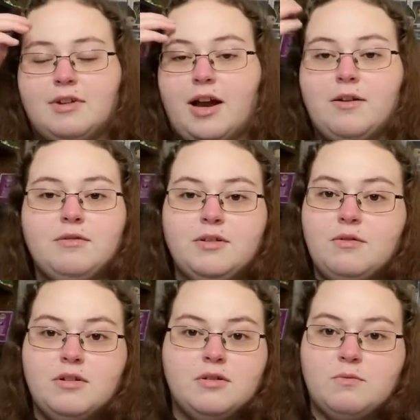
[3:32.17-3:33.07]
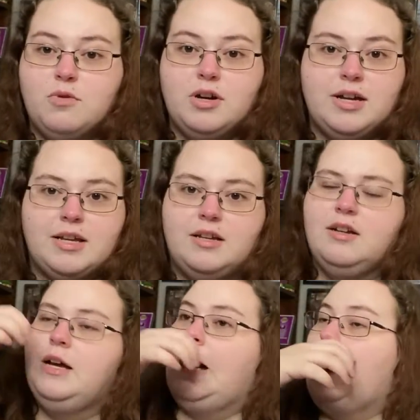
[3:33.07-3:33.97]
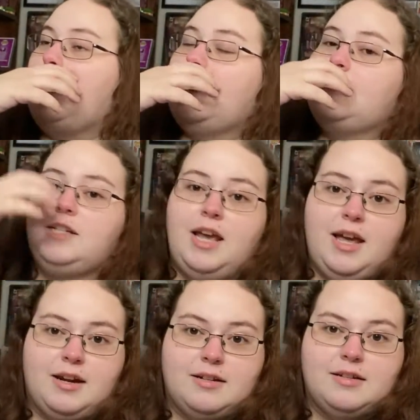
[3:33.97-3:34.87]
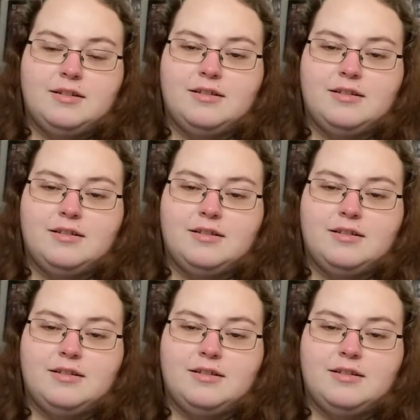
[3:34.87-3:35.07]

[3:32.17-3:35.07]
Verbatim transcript: I only ordered one and I checked.